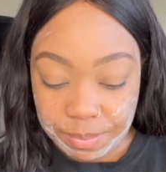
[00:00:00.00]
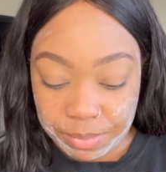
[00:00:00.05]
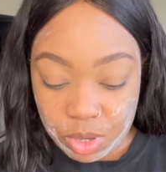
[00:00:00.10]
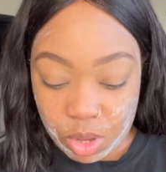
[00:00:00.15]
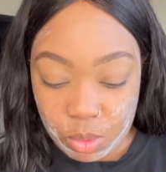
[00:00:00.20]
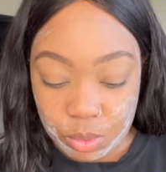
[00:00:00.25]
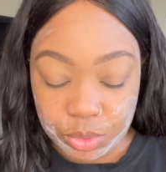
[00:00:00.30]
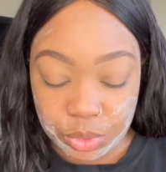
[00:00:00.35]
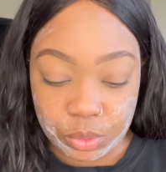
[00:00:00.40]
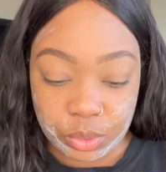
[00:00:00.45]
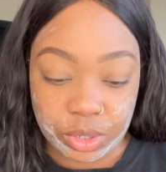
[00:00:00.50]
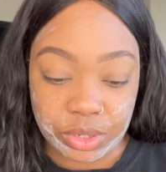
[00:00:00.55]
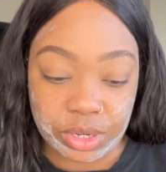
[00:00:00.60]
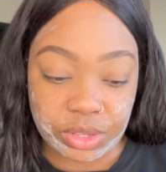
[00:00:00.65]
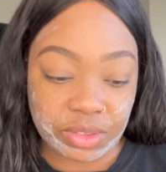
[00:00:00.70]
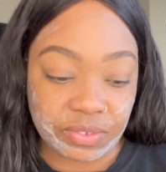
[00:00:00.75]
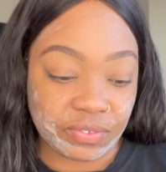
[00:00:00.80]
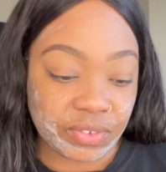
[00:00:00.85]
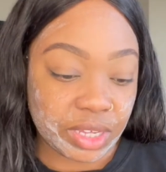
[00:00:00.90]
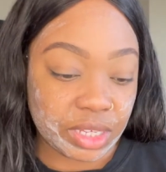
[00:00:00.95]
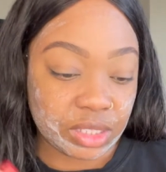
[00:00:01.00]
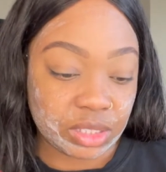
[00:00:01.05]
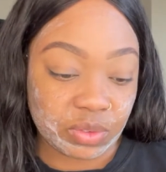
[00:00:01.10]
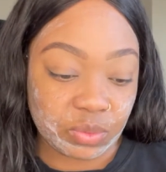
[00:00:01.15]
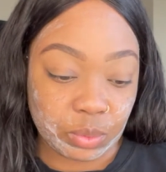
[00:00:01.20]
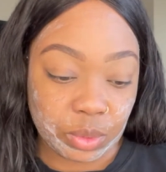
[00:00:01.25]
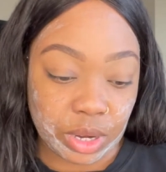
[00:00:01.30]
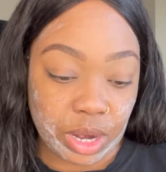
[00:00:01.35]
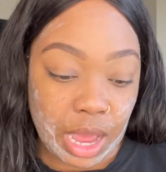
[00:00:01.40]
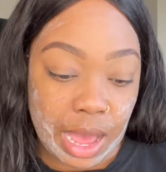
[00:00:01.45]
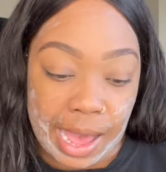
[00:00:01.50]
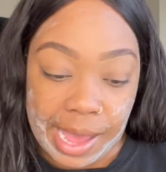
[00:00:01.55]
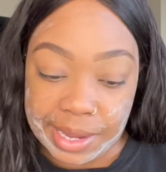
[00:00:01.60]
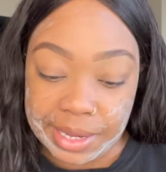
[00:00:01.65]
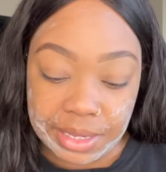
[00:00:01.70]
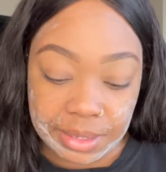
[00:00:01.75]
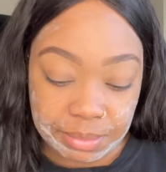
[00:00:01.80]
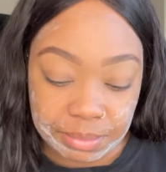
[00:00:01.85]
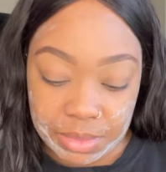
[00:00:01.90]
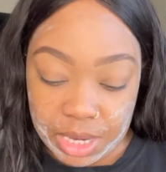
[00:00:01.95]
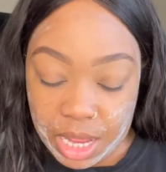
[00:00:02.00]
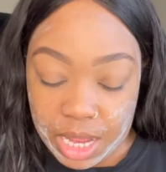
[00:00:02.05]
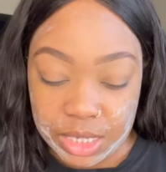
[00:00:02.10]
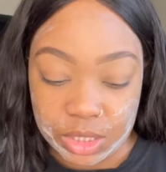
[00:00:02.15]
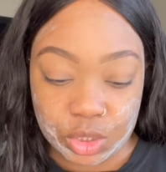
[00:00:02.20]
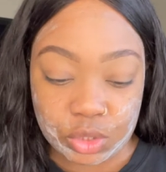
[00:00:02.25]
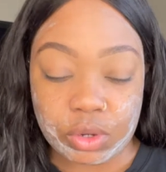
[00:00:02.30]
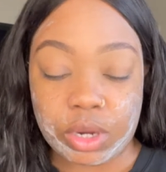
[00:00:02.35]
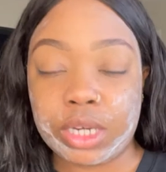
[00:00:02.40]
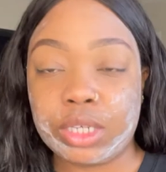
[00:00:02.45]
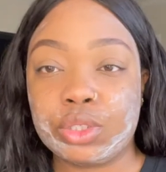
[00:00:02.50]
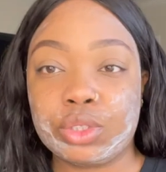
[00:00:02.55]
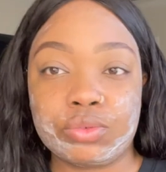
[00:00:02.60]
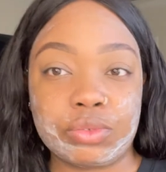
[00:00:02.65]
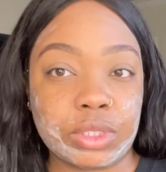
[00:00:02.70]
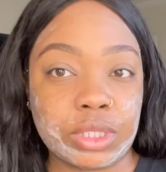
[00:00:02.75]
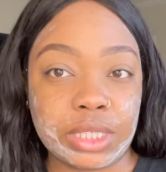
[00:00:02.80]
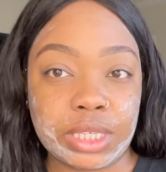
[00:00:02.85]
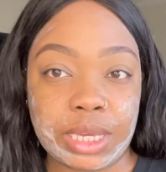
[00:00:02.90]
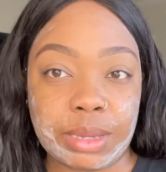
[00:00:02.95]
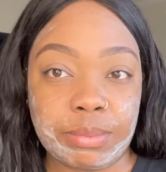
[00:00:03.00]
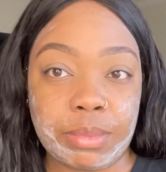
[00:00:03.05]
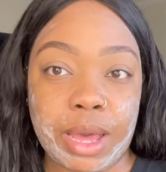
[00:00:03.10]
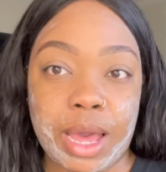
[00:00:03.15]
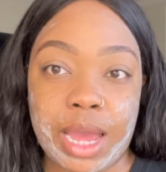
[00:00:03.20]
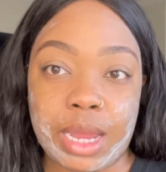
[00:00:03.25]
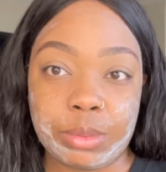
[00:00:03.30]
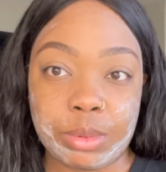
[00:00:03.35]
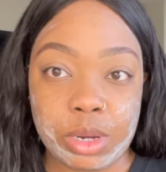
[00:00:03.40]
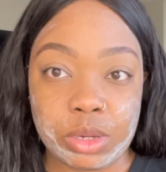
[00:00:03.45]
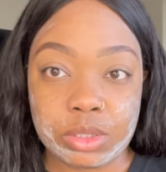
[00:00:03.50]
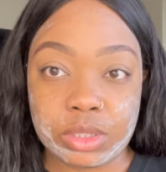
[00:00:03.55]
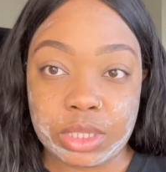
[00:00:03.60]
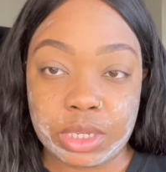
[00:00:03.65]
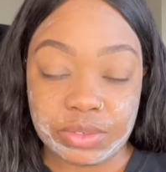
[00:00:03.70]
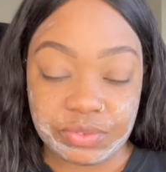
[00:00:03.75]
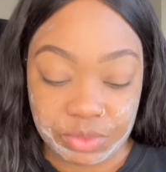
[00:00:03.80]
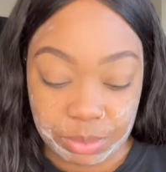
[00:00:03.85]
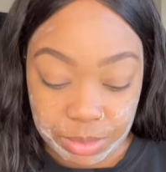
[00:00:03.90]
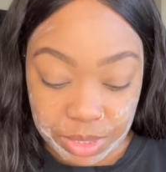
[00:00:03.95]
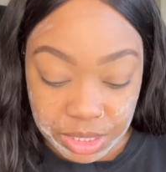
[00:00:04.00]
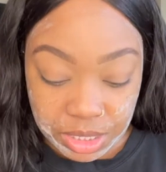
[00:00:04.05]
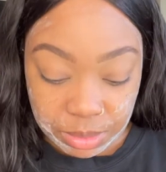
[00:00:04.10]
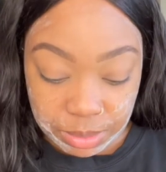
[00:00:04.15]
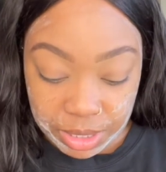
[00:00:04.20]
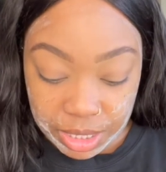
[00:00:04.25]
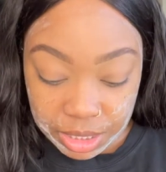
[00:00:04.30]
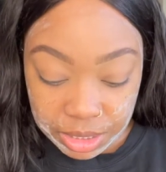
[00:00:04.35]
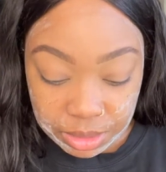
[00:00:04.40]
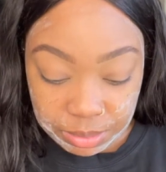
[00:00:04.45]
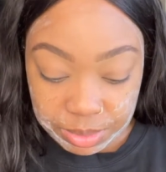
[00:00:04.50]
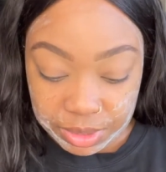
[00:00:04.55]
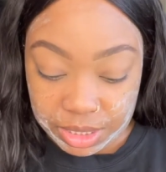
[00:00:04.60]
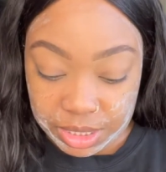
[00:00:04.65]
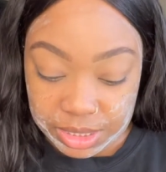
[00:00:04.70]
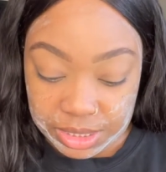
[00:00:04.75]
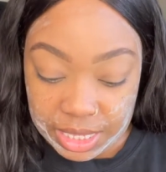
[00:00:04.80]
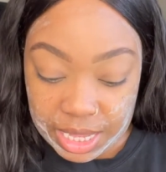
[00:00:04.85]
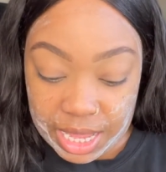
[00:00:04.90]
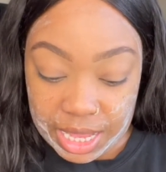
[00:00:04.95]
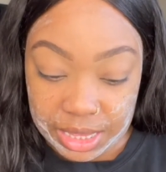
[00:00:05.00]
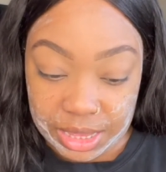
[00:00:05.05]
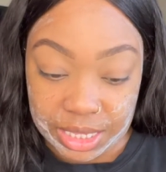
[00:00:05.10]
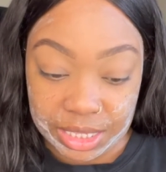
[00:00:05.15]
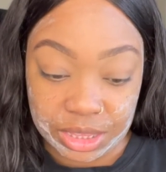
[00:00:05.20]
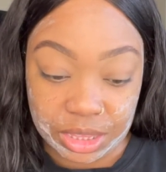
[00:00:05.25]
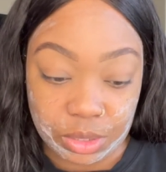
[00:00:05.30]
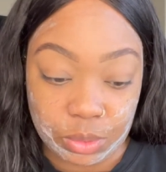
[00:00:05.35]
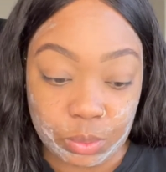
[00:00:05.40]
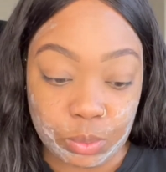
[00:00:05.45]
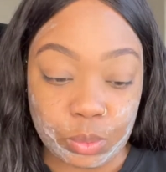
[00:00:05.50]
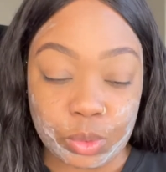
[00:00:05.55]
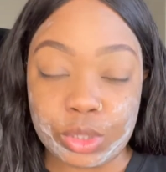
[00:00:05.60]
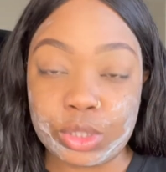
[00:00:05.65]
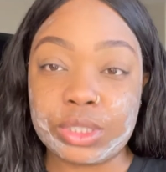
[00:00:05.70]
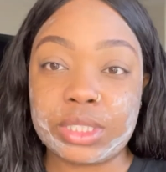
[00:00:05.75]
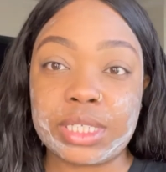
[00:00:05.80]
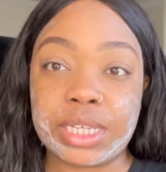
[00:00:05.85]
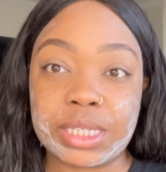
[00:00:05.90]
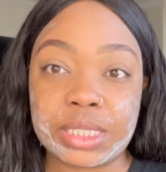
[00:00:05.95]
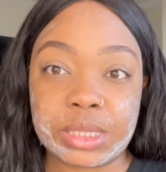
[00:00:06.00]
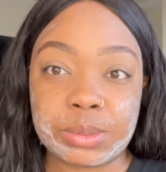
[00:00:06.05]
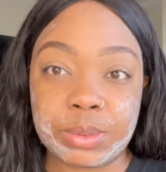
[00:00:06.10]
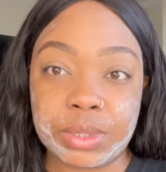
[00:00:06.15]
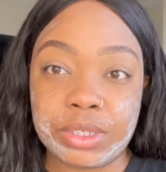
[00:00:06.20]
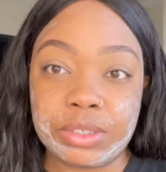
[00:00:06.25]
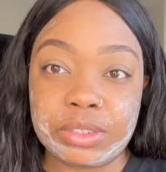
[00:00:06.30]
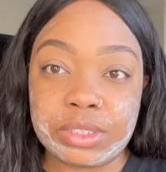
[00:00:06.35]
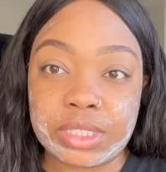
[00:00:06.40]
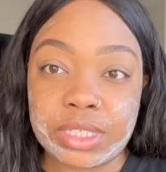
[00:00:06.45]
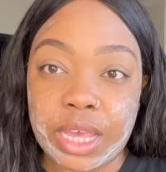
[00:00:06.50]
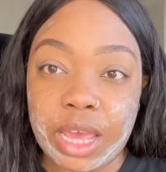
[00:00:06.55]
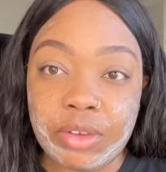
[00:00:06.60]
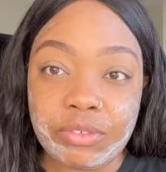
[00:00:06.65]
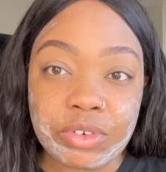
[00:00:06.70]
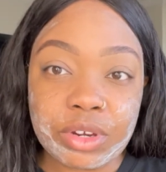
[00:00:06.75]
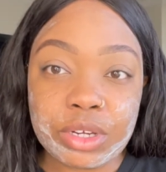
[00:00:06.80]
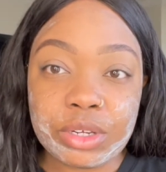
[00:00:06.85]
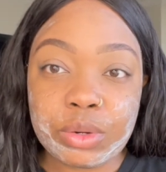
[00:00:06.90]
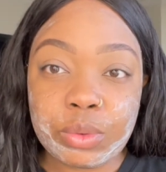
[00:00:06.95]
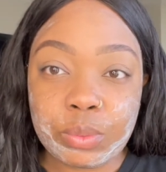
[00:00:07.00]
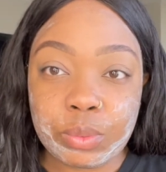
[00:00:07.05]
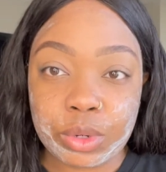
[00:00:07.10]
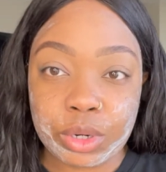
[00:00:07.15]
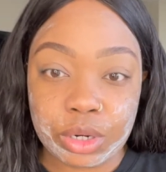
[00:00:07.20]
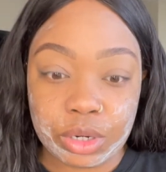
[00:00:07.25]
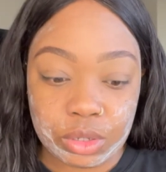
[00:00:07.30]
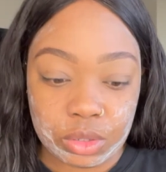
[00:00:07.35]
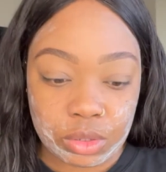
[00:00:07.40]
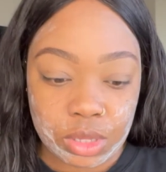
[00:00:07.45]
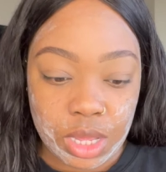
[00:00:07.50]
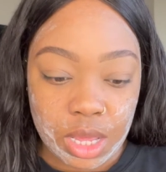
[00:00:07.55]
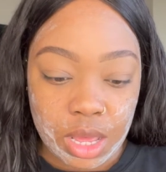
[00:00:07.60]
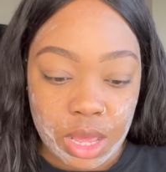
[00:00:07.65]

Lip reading: going through another phase of where I am not trying to really get my eyebrows done from anybody, because I had like the worst experience ever in the world